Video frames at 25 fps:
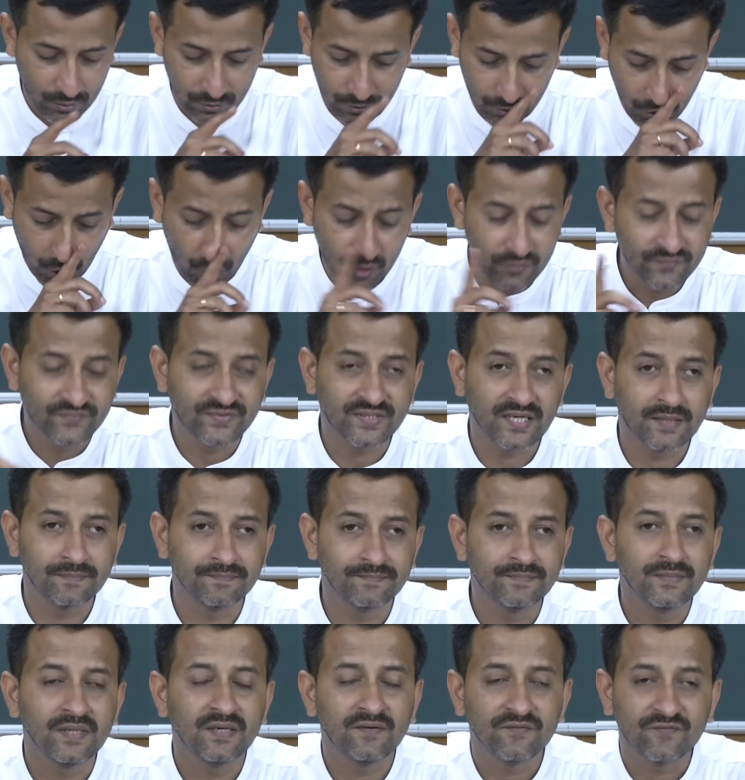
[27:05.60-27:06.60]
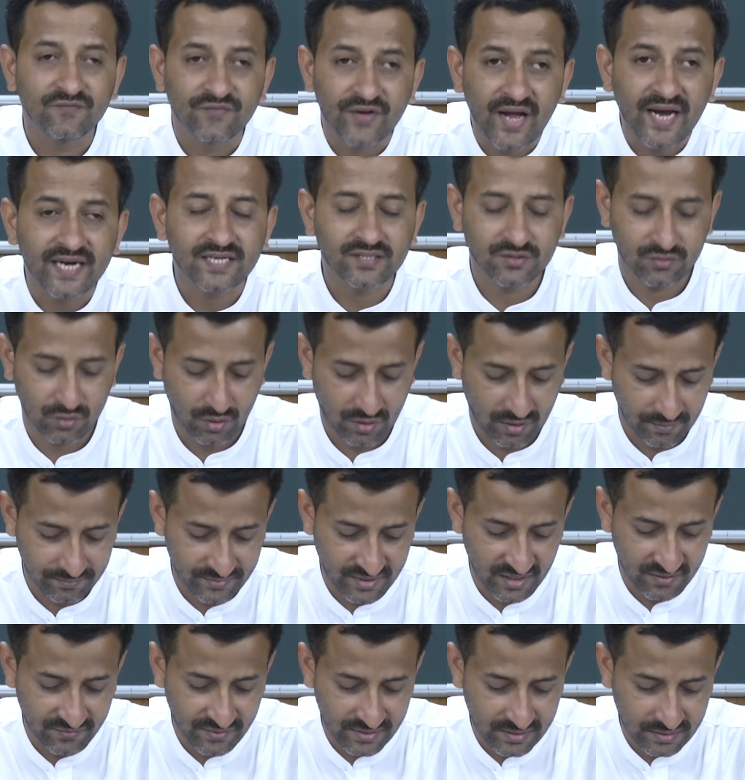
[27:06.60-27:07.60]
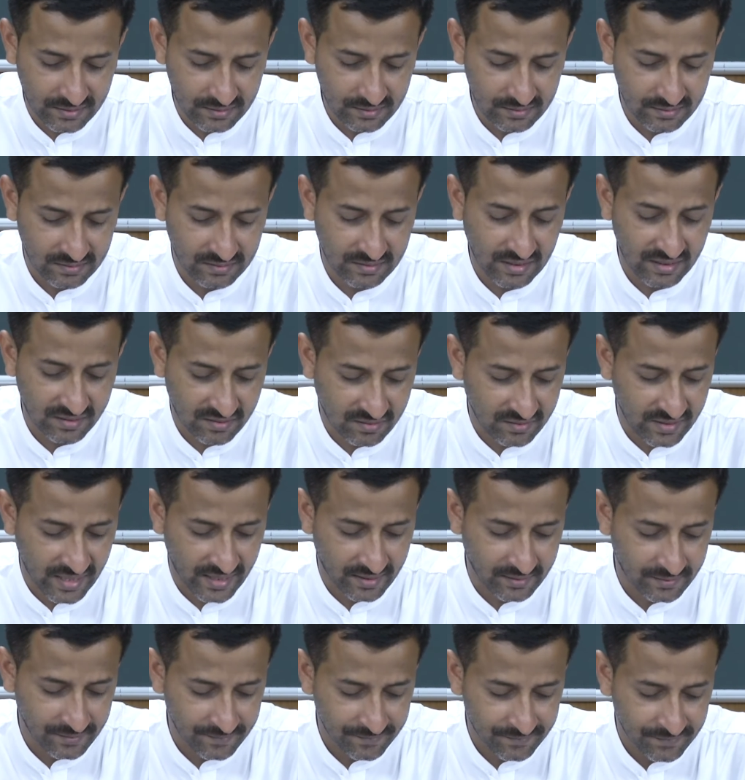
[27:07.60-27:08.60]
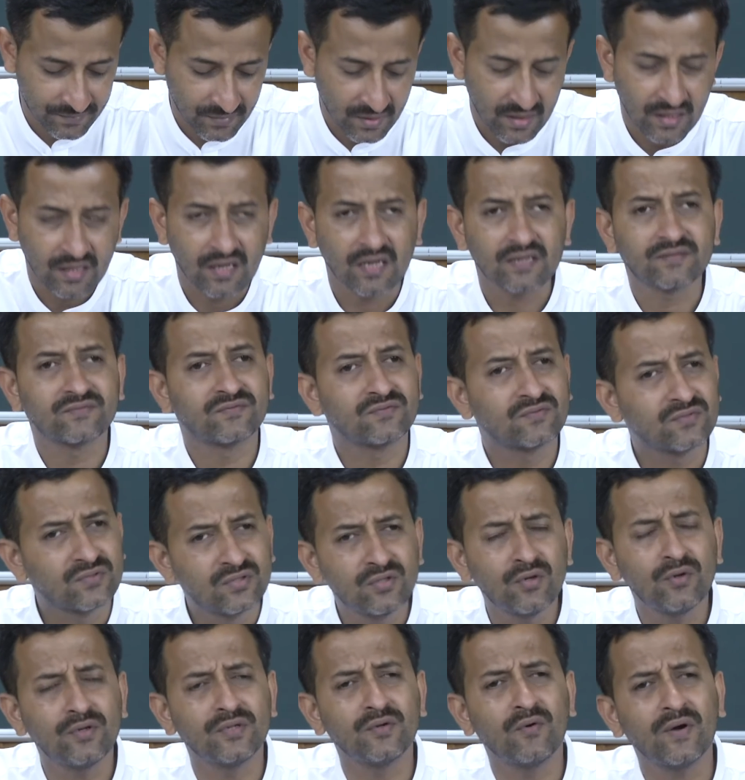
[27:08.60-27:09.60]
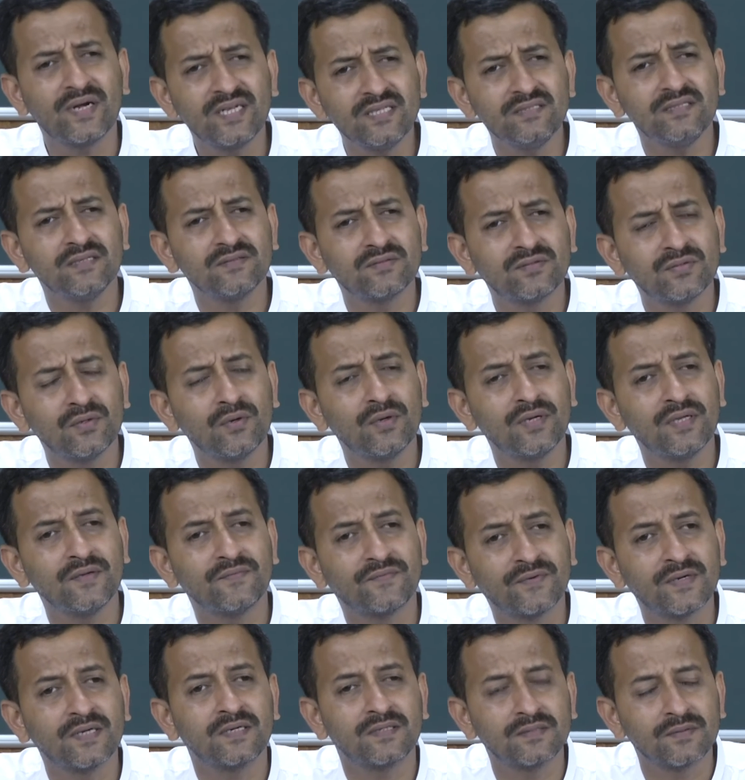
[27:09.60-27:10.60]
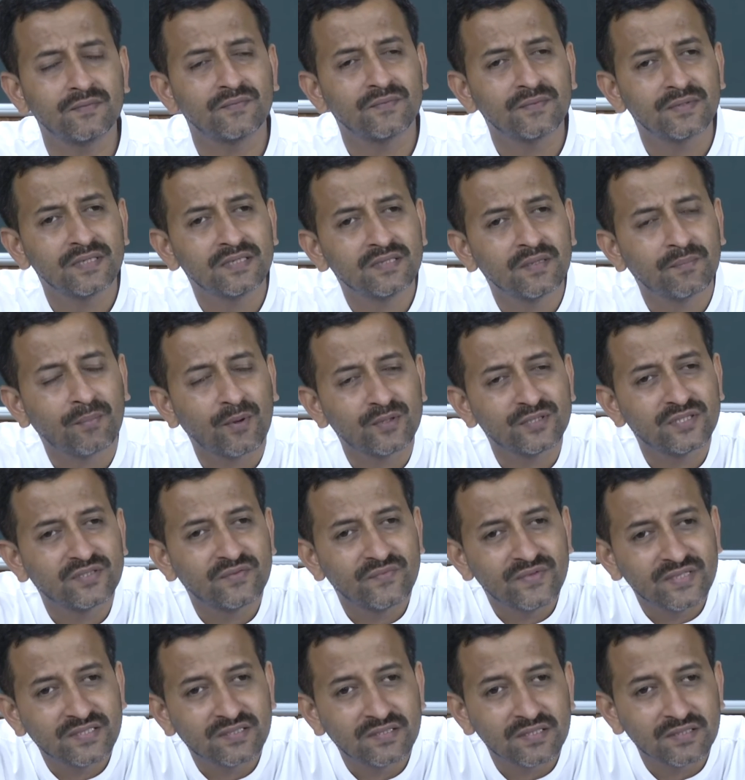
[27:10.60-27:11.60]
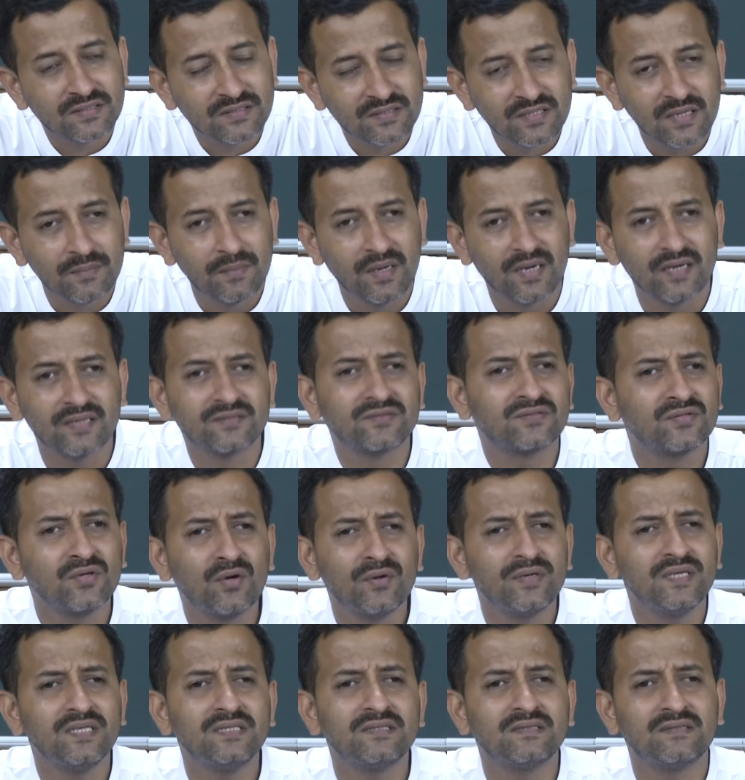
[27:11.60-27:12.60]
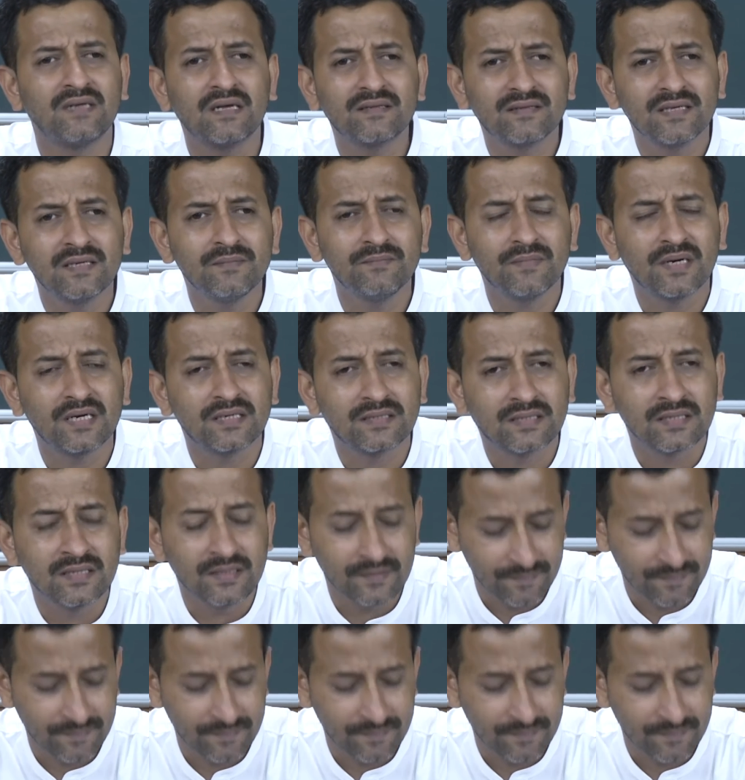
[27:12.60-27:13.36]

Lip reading: drawn from facts or observations, such that a theory, what is a theory for in the positivistic schema? A theory is nothing but